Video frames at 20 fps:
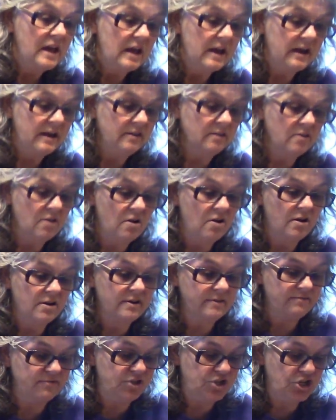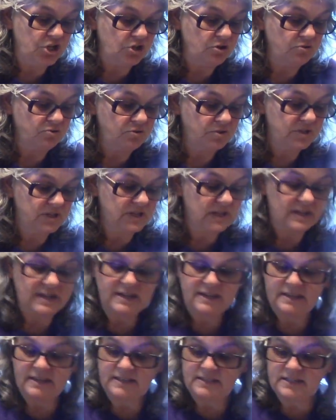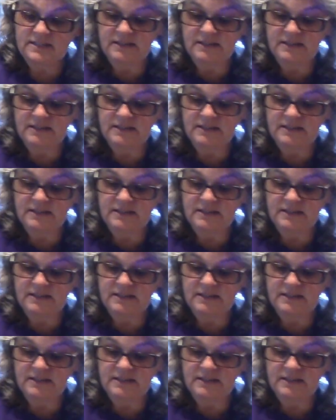a lot of juice that's